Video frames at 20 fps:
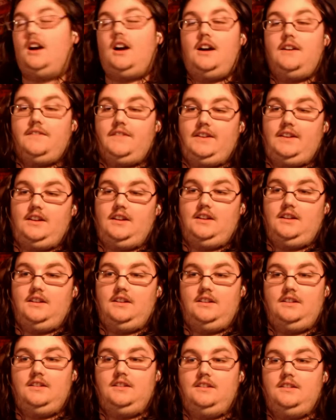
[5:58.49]
coughing
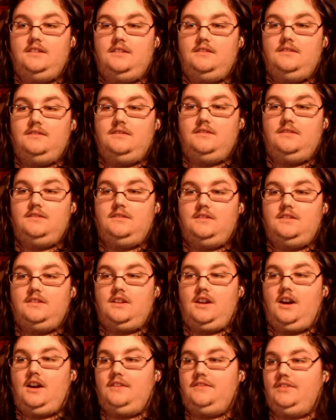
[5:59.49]
on episode.
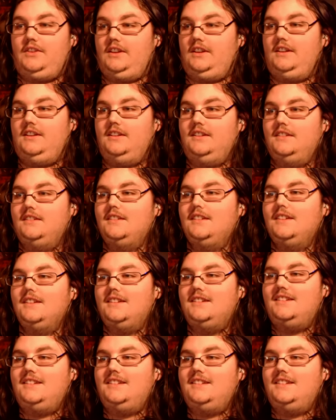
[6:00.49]
For this episode,